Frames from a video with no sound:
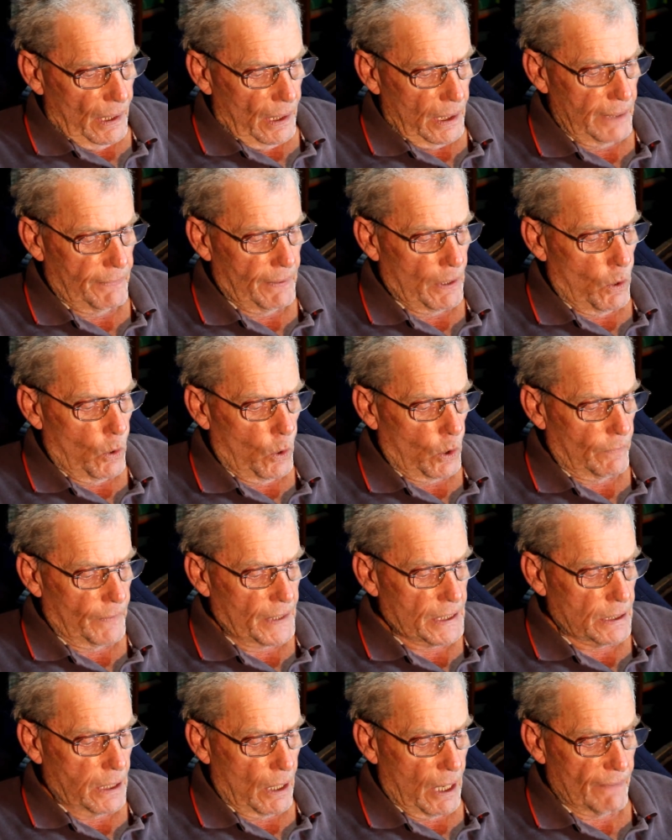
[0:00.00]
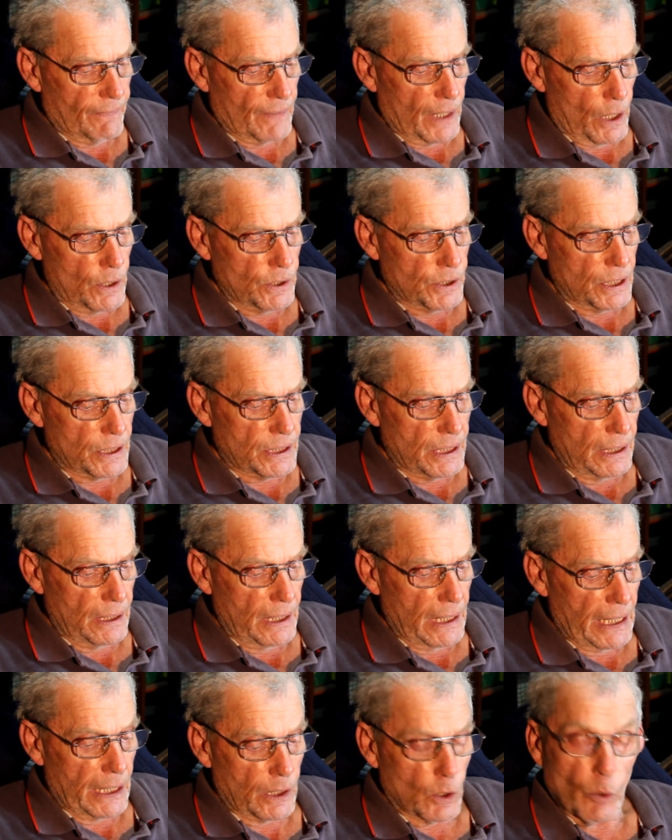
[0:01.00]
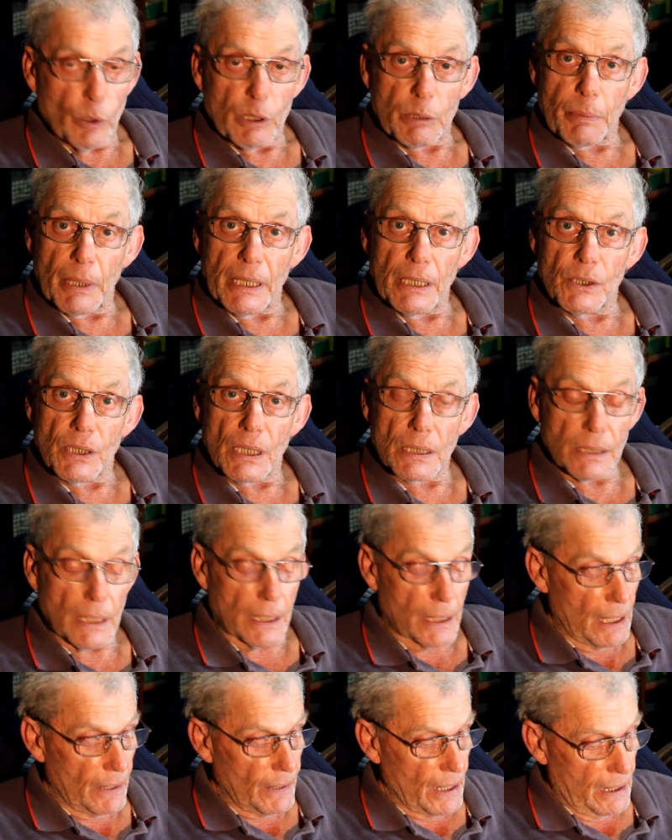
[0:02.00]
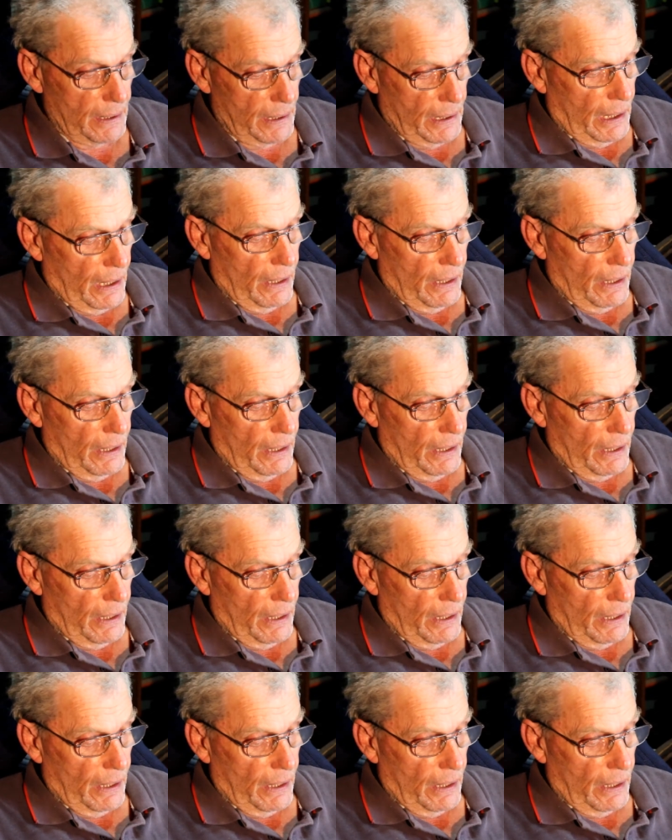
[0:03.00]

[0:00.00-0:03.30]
Living all of his life close to Sydney had always been just another